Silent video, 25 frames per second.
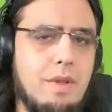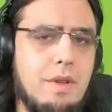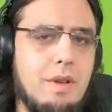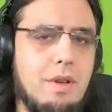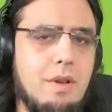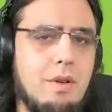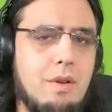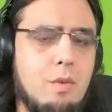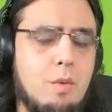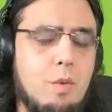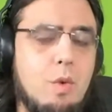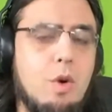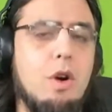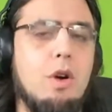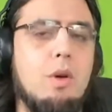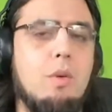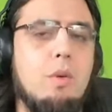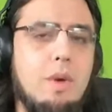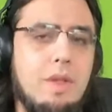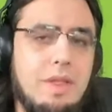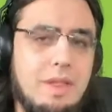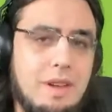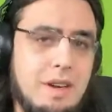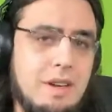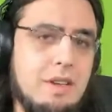work
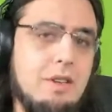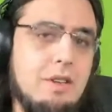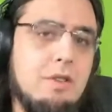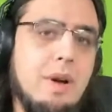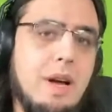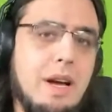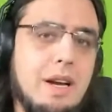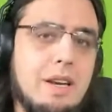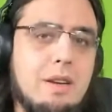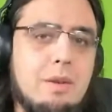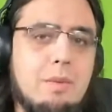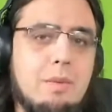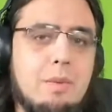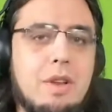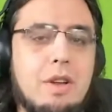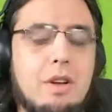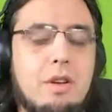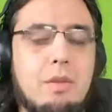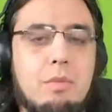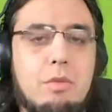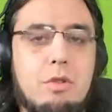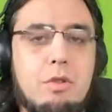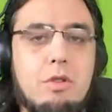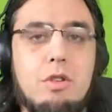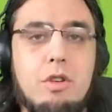when they're interacting with a
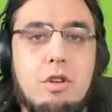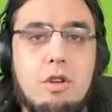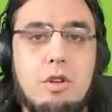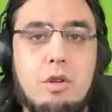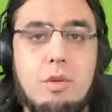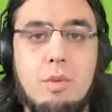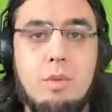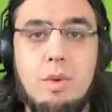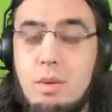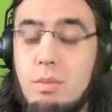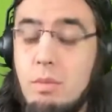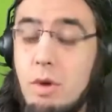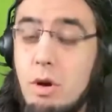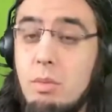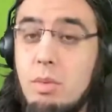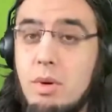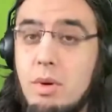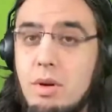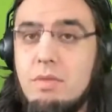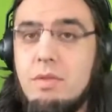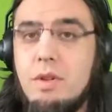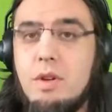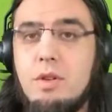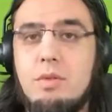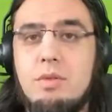computer or with a mobile
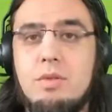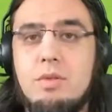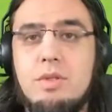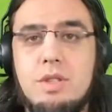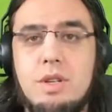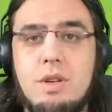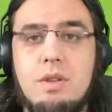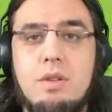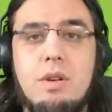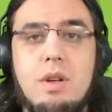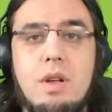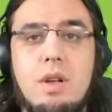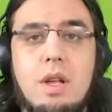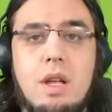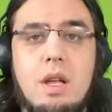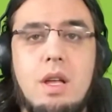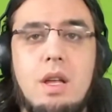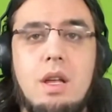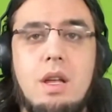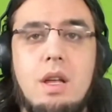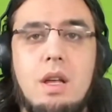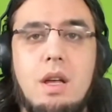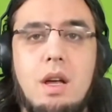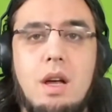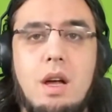phone. So
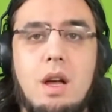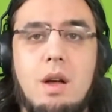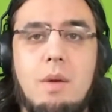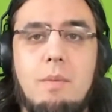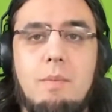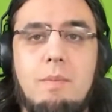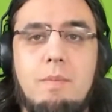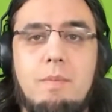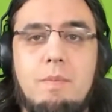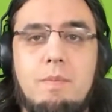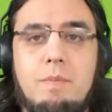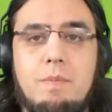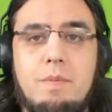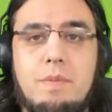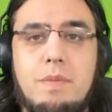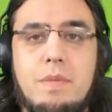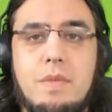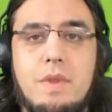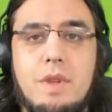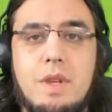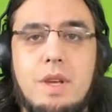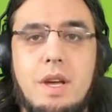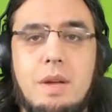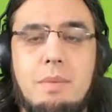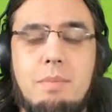
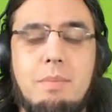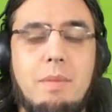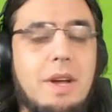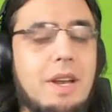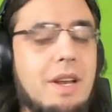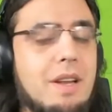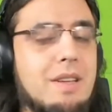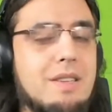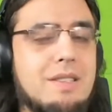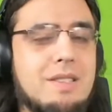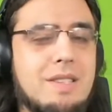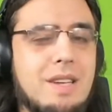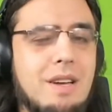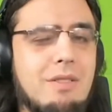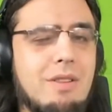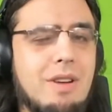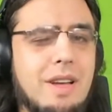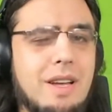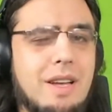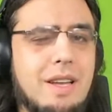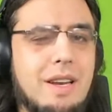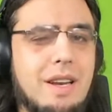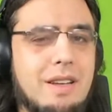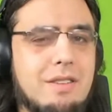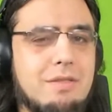it might not sound
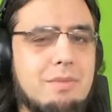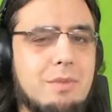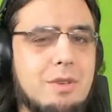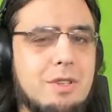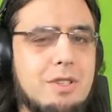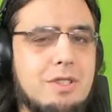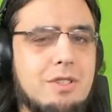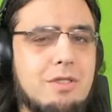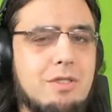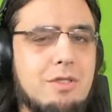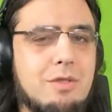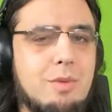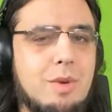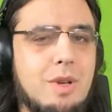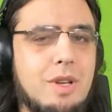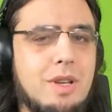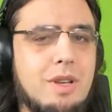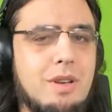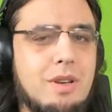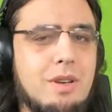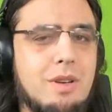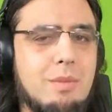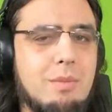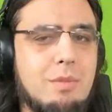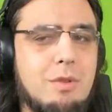like it has much to do with
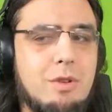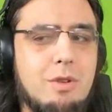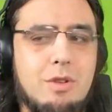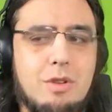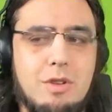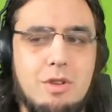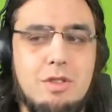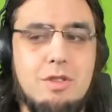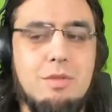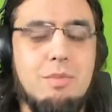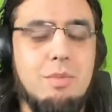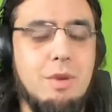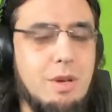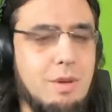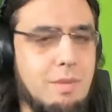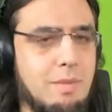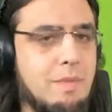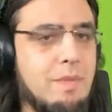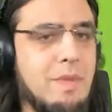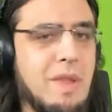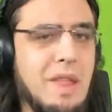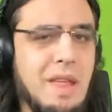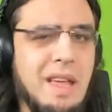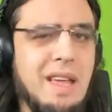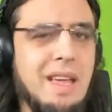computers, but
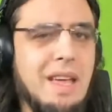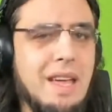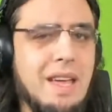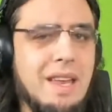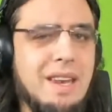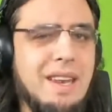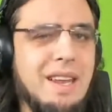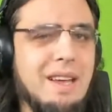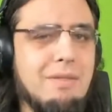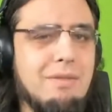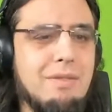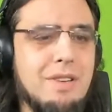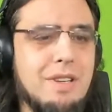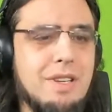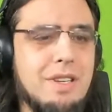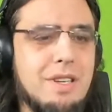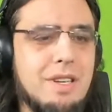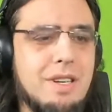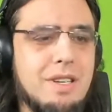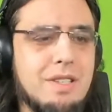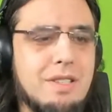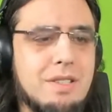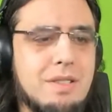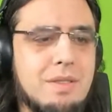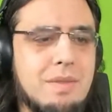it definitely
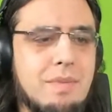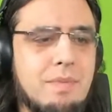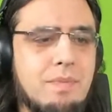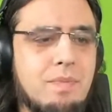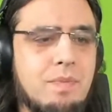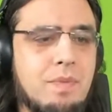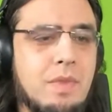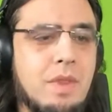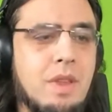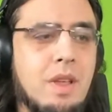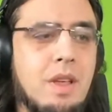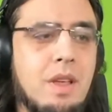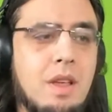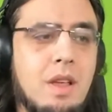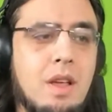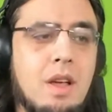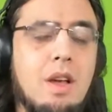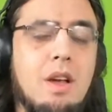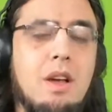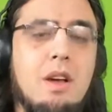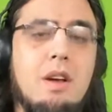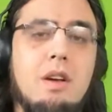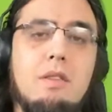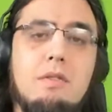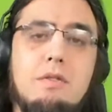does.
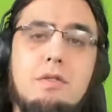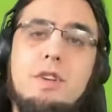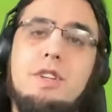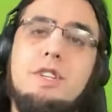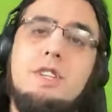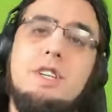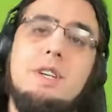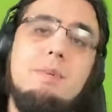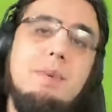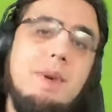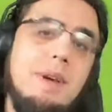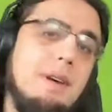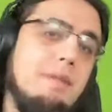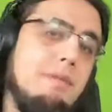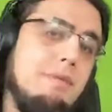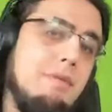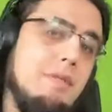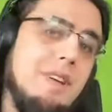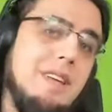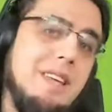For the G, we have